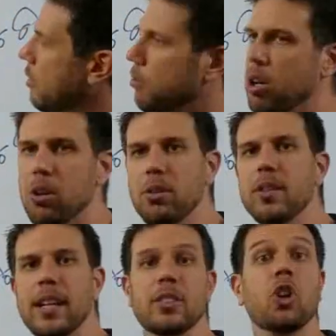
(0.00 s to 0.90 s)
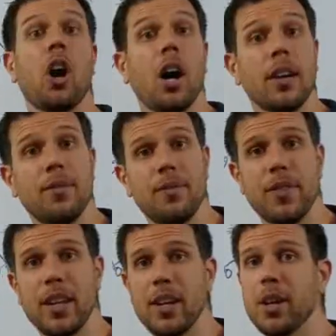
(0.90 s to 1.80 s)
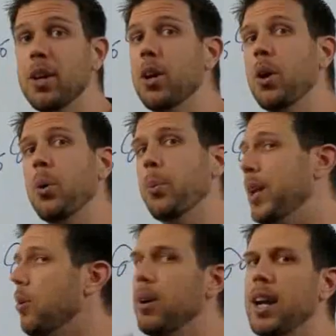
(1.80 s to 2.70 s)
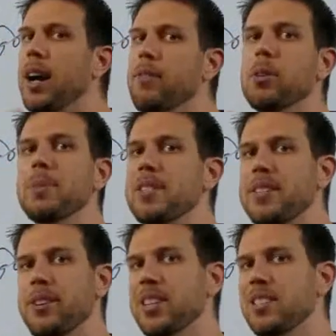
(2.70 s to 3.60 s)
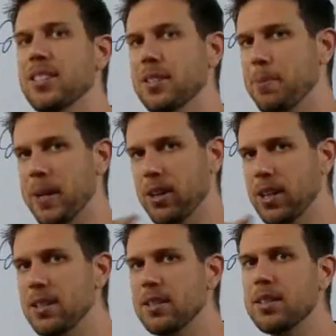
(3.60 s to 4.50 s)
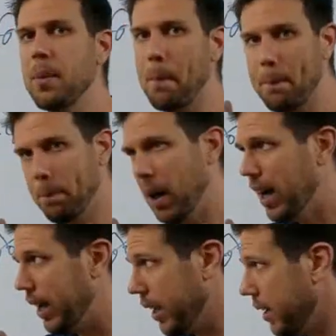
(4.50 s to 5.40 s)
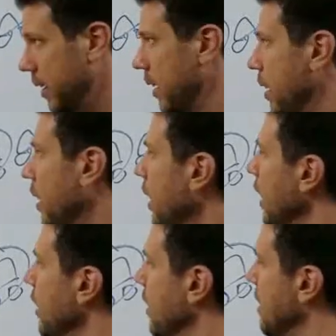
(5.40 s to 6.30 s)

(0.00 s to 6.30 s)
of the road, then it's gone. We don't cover mysterious disappearance, but the